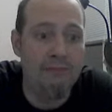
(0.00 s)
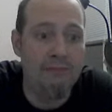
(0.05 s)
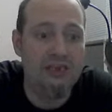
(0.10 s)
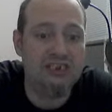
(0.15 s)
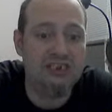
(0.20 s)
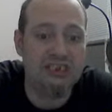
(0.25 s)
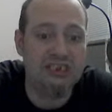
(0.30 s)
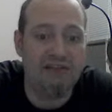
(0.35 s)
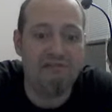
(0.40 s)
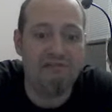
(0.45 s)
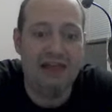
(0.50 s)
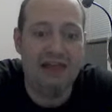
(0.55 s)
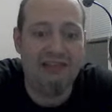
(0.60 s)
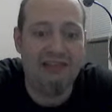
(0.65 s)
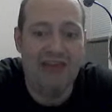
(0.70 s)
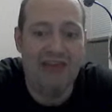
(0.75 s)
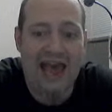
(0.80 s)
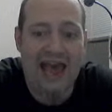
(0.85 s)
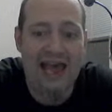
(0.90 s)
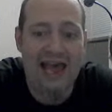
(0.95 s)
stuff like
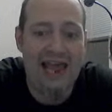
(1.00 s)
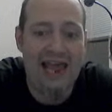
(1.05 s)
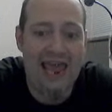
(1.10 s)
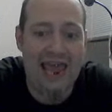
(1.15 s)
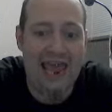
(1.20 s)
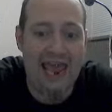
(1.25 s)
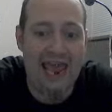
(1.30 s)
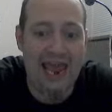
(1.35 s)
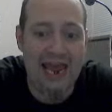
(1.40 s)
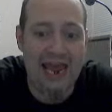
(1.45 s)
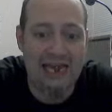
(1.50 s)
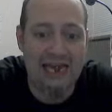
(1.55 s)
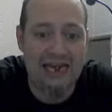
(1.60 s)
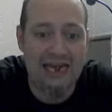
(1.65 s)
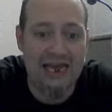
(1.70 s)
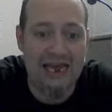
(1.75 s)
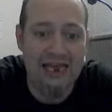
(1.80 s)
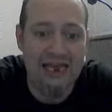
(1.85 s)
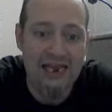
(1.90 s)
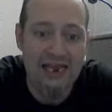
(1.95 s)
that, and
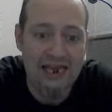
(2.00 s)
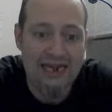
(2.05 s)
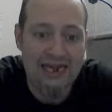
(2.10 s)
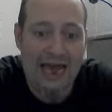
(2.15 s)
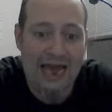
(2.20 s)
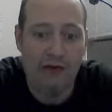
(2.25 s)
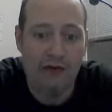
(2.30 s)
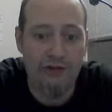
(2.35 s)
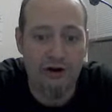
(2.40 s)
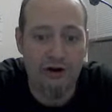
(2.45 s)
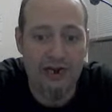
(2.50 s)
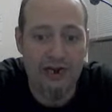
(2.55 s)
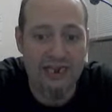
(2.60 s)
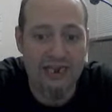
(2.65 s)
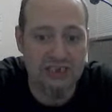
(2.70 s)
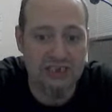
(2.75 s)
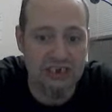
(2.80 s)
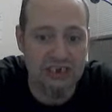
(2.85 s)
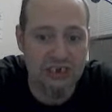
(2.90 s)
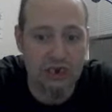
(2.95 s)
now there
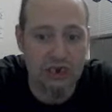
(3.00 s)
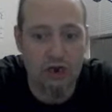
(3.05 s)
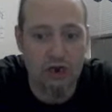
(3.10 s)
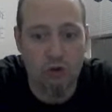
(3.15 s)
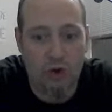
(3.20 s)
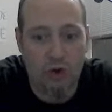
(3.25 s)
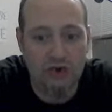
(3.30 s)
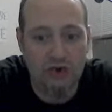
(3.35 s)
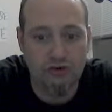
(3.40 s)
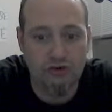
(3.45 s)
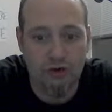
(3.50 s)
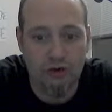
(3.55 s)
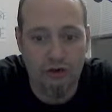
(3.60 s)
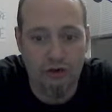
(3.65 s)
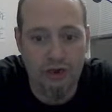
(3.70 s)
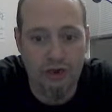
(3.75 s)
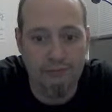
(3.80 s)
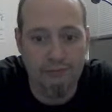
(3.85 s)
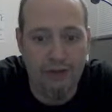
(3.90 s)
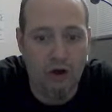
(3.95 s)
isn't a
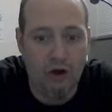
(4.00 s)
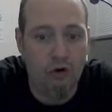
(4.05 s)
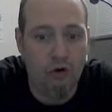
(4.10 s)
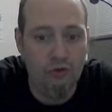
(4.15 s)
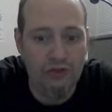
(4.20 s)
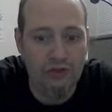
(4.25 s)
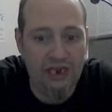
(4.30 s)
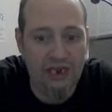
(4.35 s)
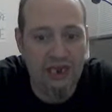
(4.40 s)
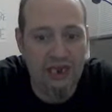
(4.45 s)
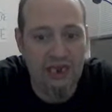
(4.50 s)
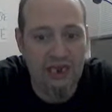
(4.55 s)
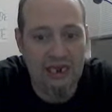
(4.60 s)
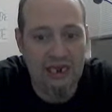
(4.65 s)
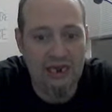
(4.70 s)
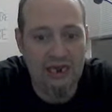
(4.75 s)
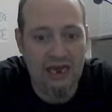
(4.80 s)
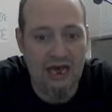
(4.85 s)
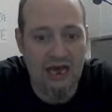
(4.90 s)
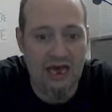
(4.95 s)
quadrillion, but only
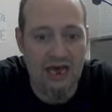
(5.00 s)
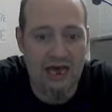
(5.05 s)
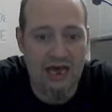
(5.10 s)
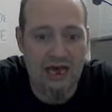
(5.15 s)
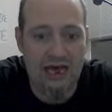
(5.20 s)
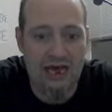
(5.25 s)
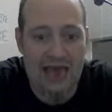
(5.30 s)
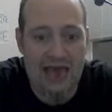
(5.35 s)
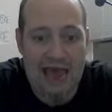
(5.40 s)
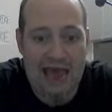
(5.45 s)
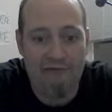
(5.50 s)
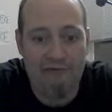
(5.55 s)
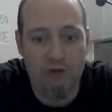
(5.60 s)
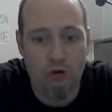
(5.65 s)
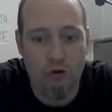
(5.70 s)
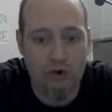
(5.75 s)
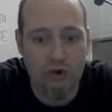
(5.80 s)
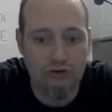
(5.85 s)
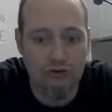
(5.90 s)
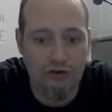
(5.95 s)
half a
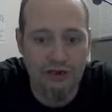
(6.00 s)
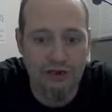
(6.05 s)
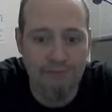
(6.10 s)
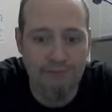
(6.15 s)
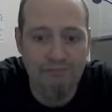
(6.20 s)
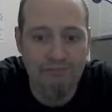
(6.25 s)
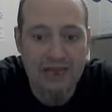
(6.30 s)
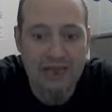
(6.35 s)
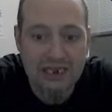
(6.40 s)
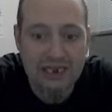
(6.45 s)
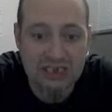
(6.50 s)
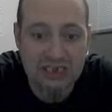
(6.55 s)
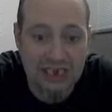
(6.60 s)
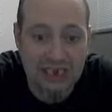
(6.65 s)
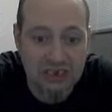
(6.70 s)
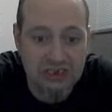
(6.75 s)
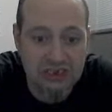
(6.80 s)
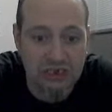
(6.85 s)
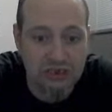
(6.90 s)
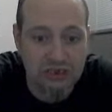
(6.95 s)
quadrillion. See,
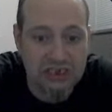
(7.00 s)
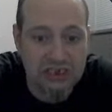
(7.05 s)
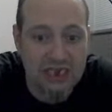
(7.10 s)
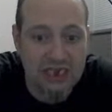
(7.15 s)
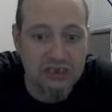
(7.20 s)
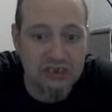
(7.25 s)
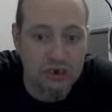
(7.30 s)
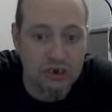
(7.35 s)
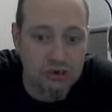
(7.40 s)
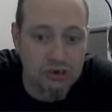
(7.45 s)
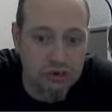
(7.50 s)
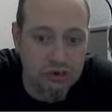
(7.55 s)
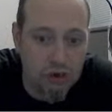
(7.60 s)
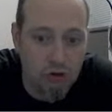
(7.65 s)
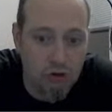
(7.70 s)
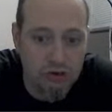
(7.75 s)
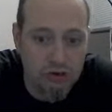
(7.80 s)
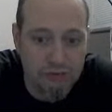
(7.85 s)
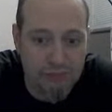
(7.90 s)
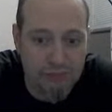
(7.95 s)
it still says there's a
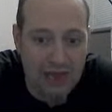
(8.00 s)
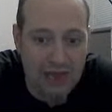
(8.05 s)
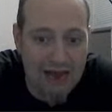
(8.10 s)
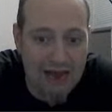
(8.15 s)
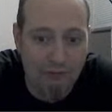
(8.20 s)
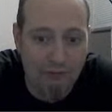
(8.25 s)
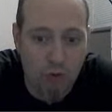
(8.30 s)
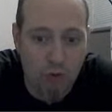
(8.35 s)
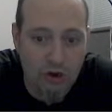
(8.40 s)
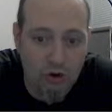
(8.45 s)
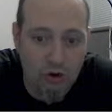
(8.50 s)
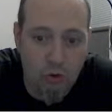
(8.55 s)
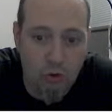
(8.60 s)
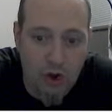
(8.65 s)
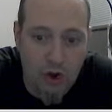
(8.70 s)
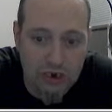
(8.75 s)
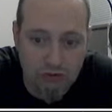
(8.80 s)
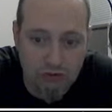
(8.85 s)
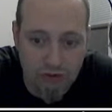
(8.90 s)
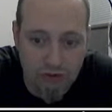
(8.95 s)
total supply of 1
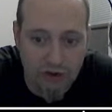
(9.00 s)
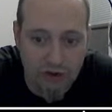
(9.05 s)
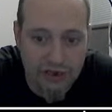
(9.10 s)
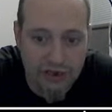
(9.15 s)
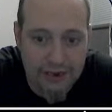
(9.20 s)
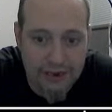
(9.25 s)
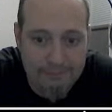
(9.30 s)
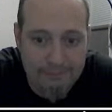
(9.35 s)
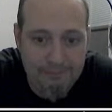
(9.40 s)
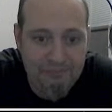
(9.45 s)
quadrillion.